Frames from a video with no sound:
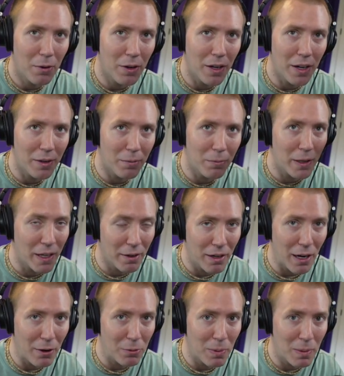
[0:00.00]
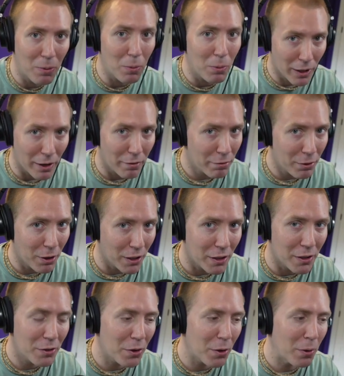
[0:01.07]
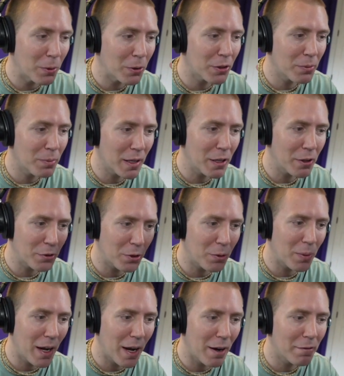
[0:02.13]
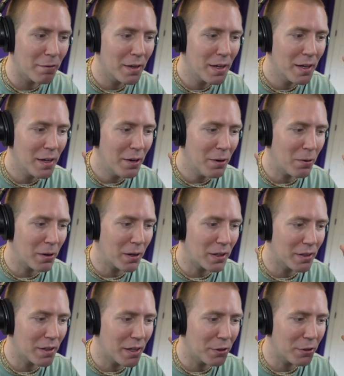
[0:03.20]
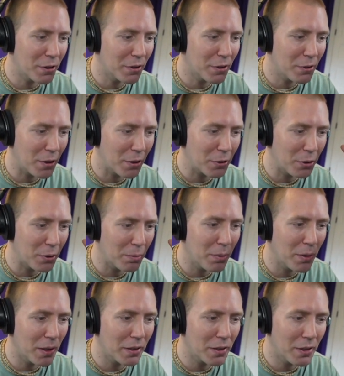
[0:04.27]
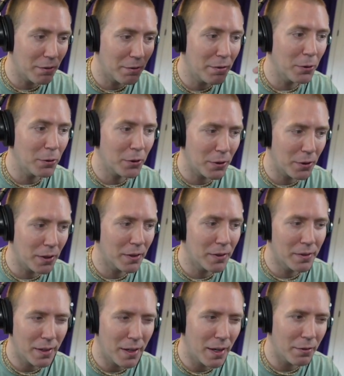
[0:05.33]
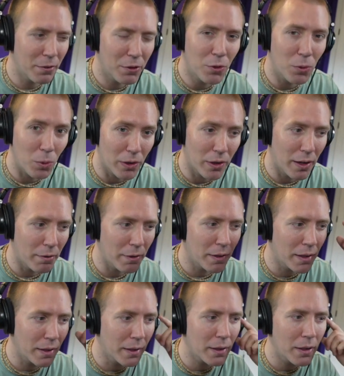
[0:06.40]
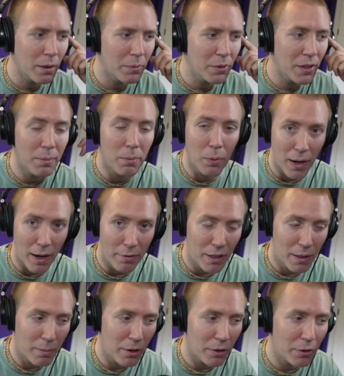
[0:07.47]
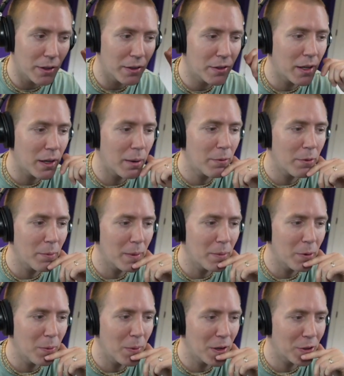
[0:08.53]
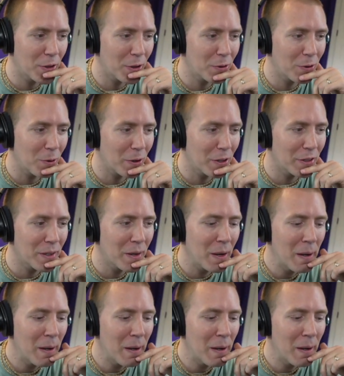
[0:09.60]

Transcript: and we give it out to people we'll get flooded so we're just making sure we have organization structure in place to filter and kind of sort everything that comes in but we have an email address set up for people who want to share stories